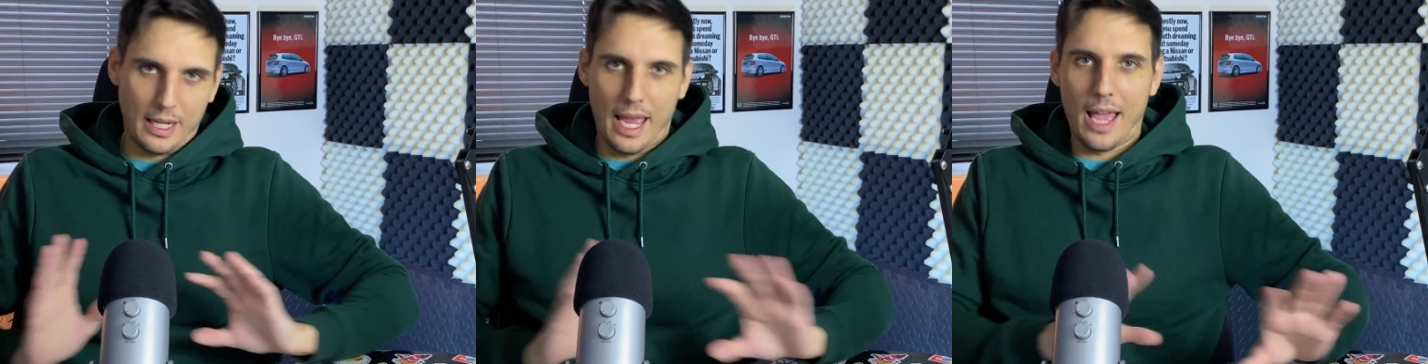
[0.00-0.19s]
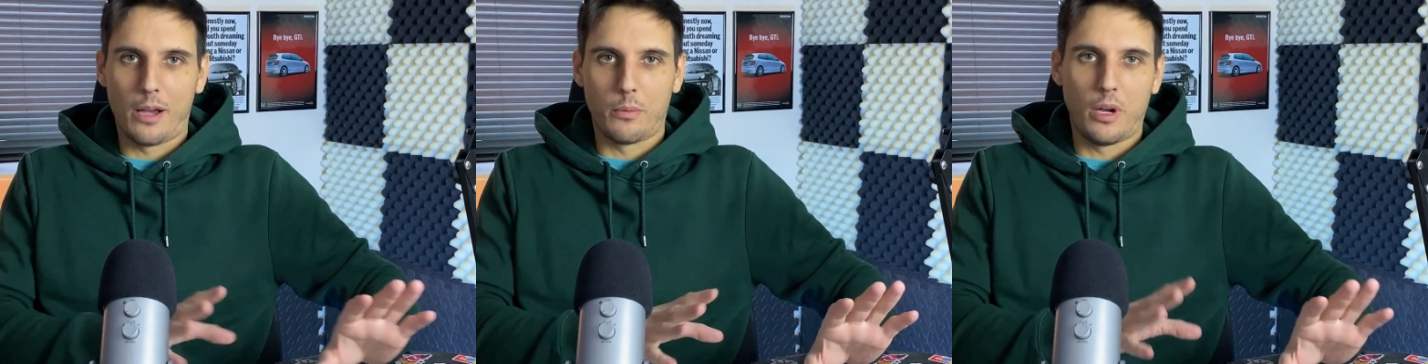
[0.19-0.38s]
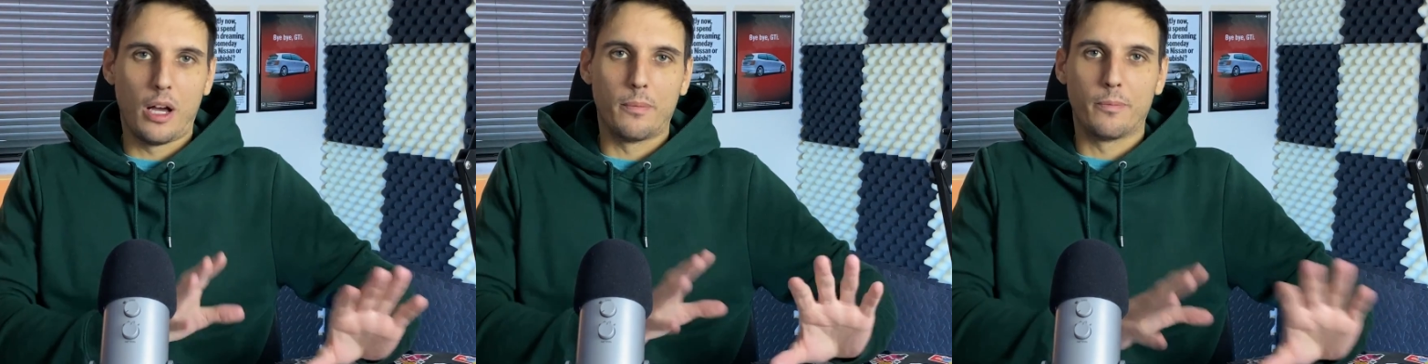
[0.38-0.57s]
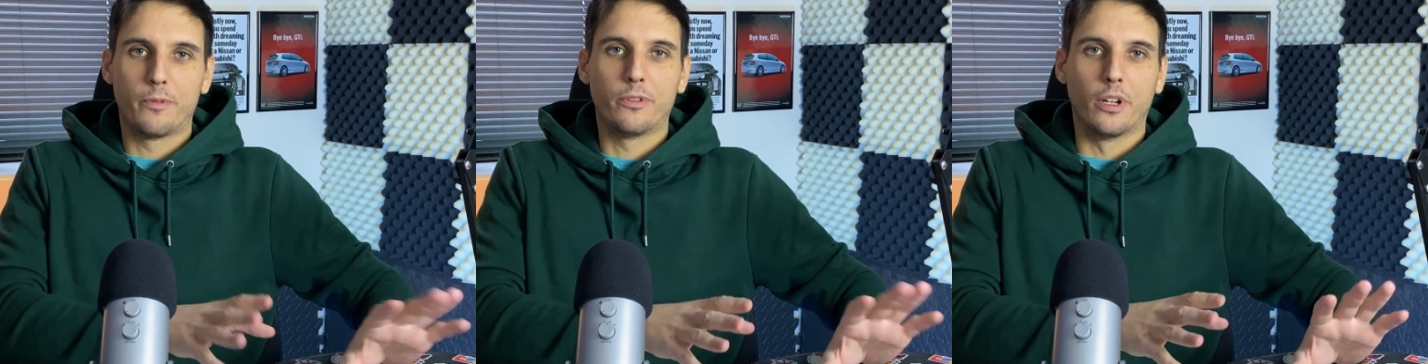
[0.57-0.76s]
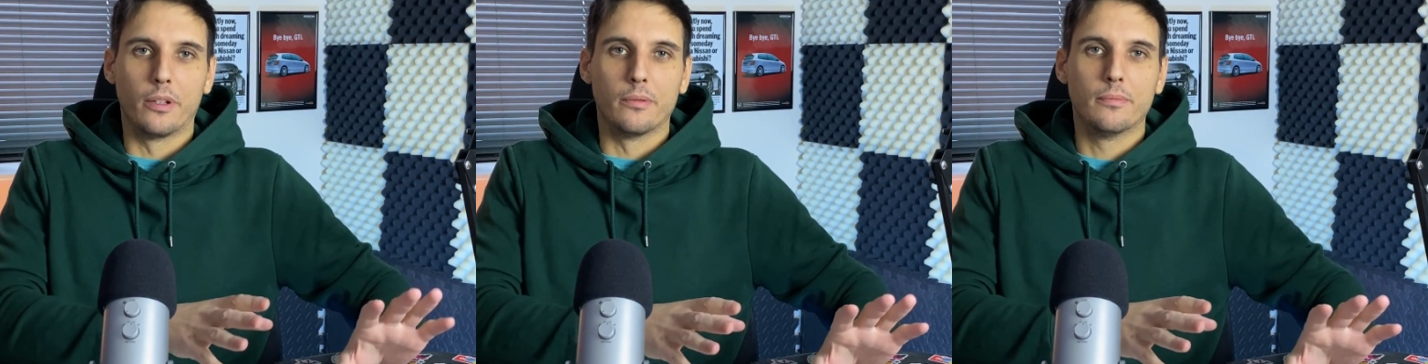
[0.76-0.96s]
up
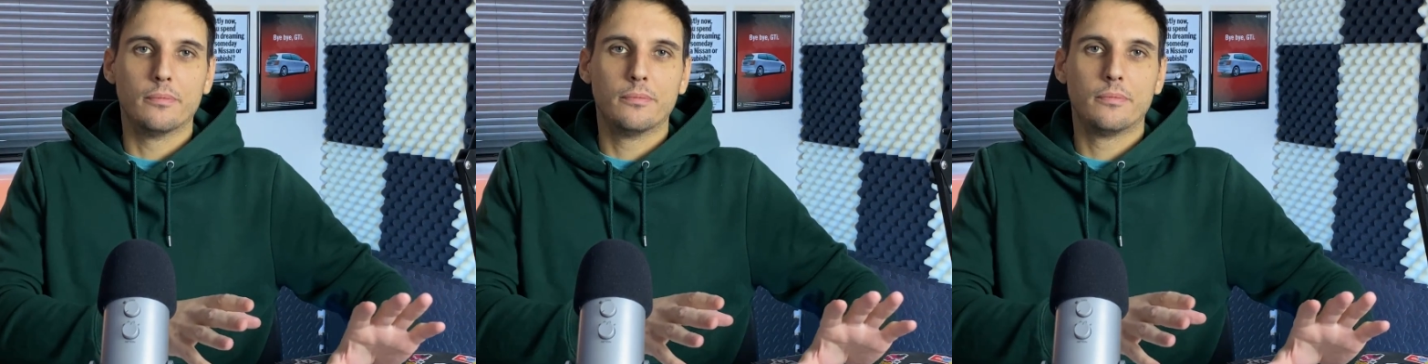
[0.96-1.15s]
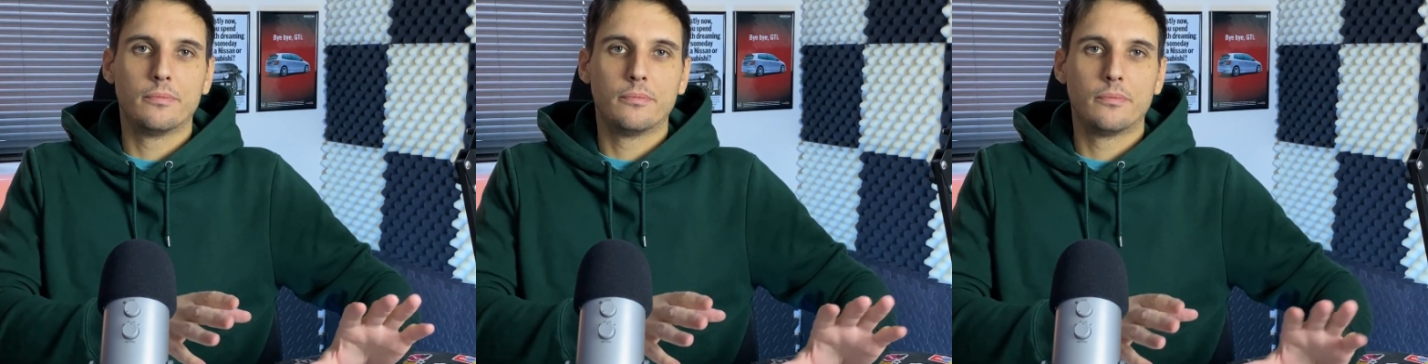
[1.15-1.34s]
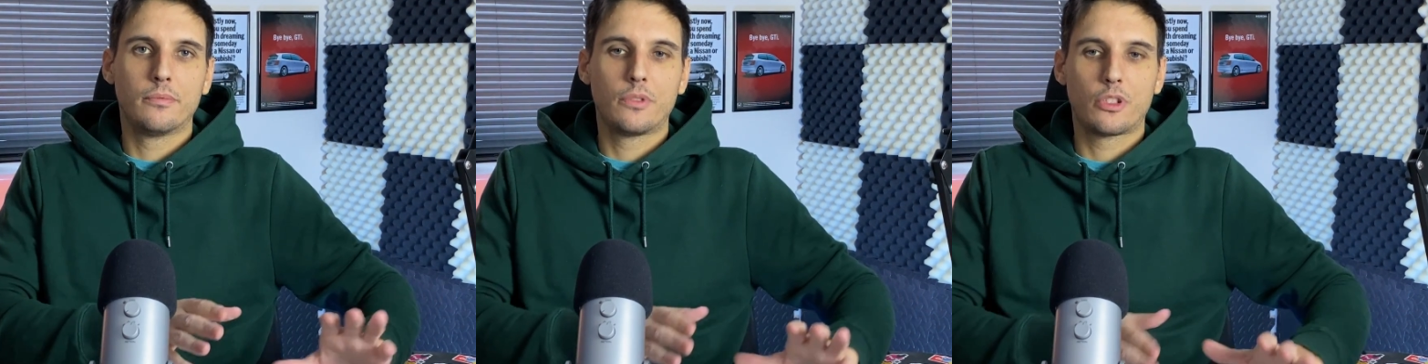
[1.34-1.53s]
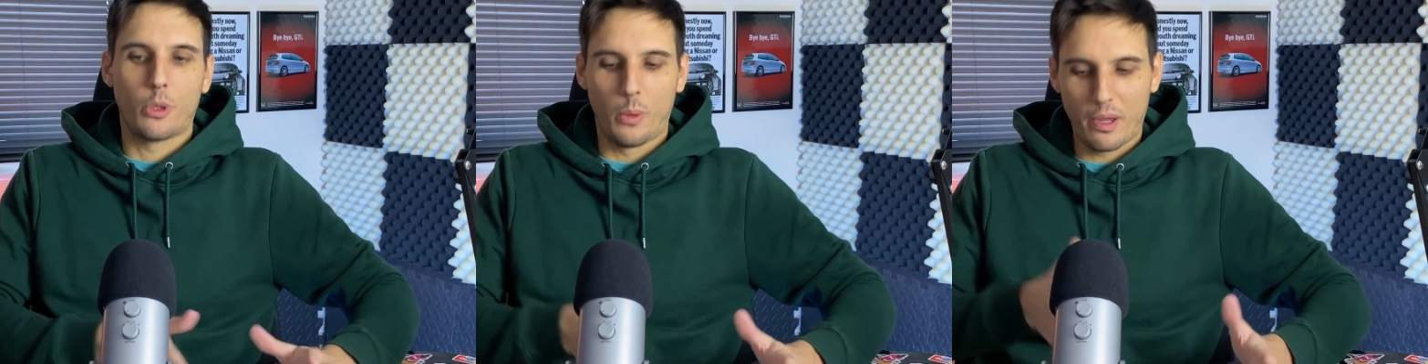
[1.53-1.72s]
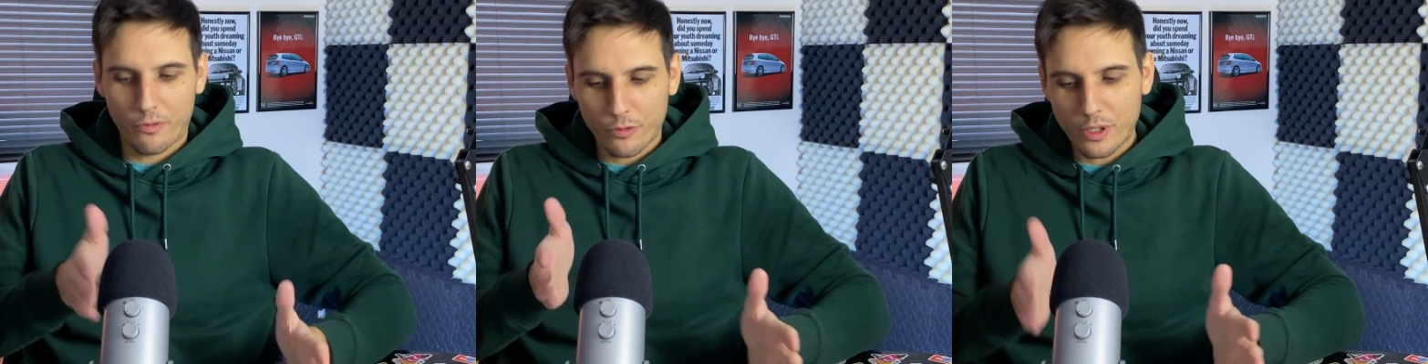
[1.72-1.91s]
front. So
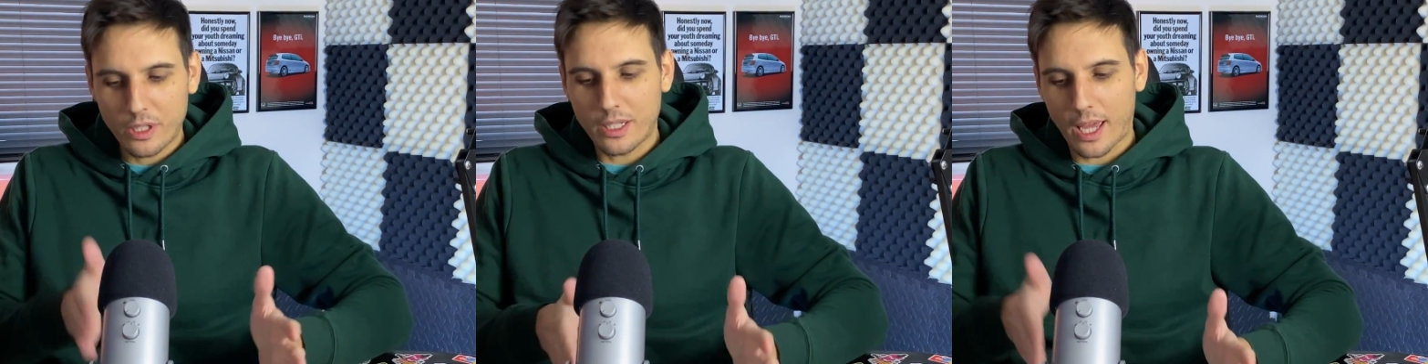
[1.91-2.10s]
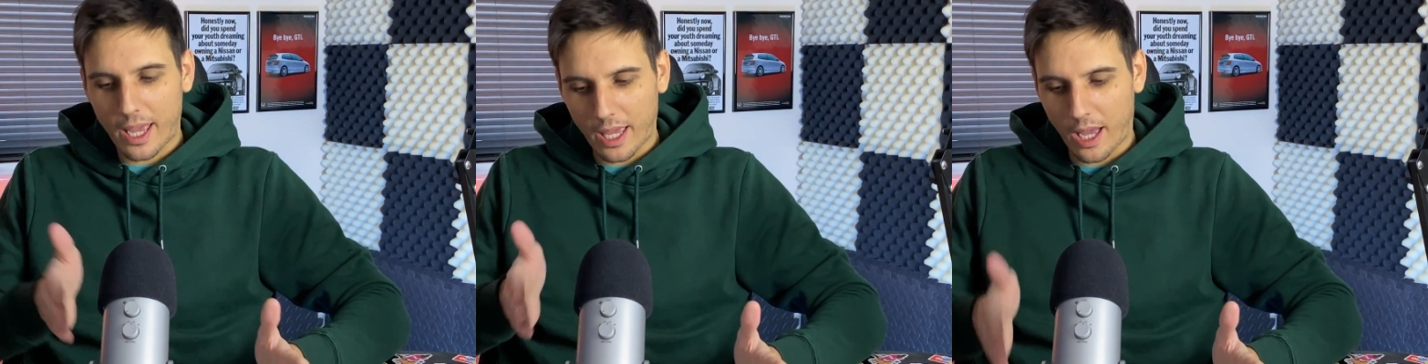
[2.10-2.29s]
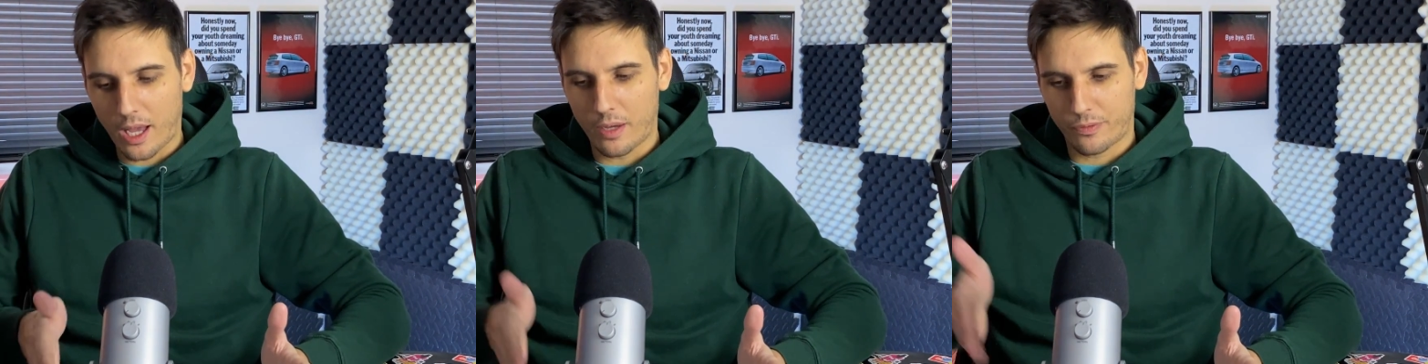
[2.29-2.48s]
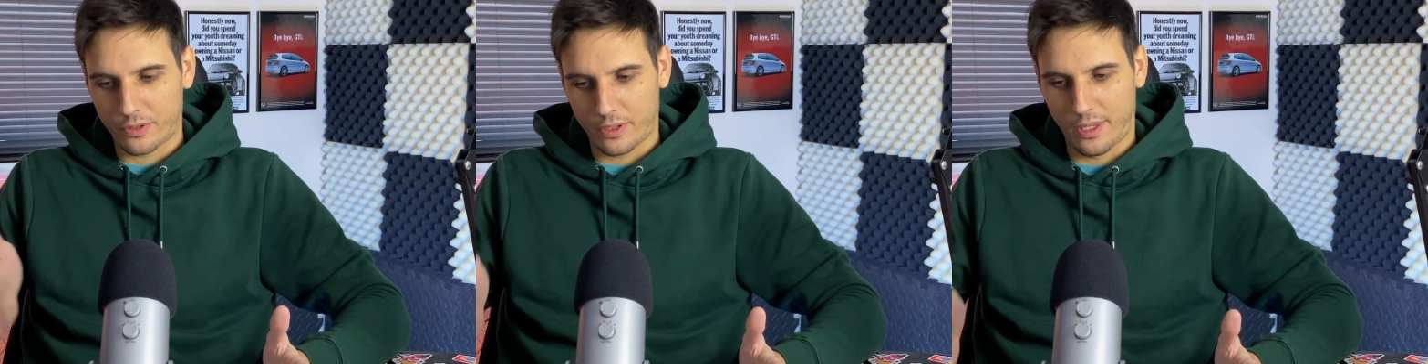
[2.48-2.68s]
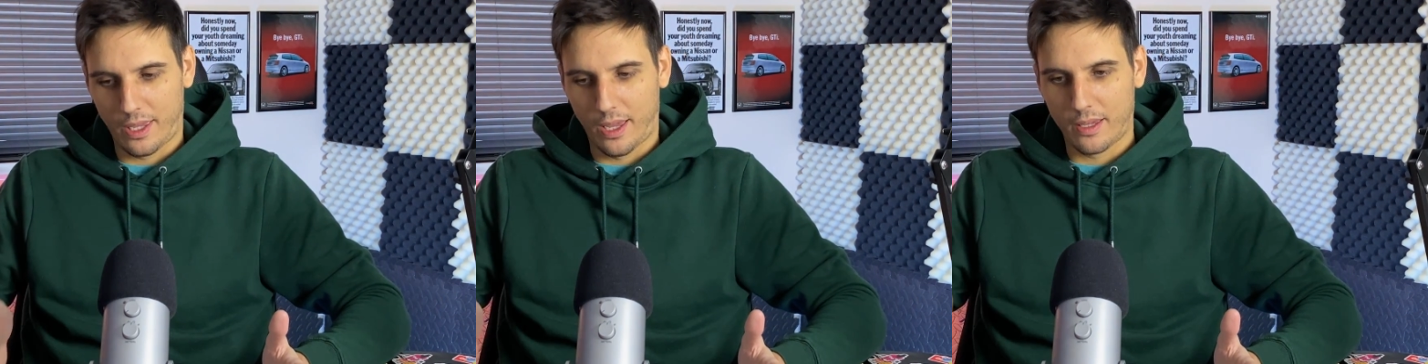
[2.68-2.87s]
every day after
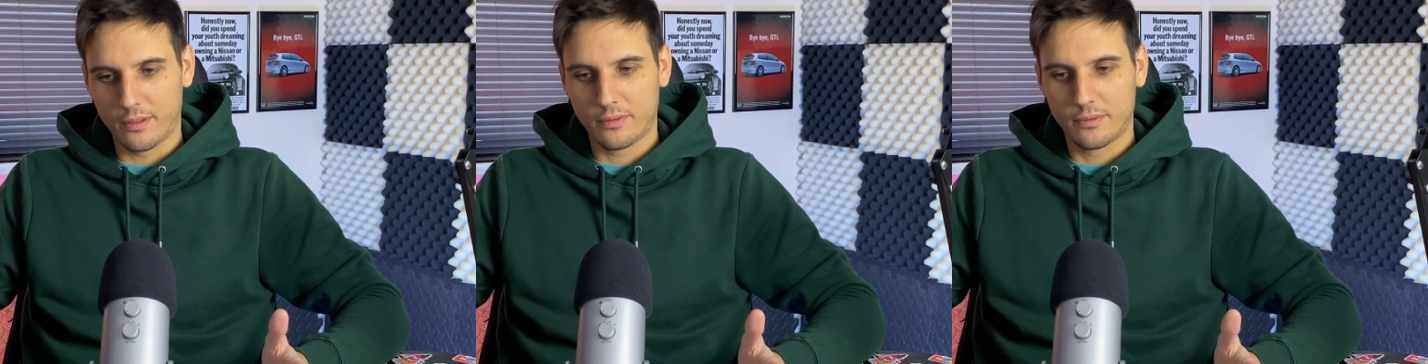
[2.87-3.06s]
that,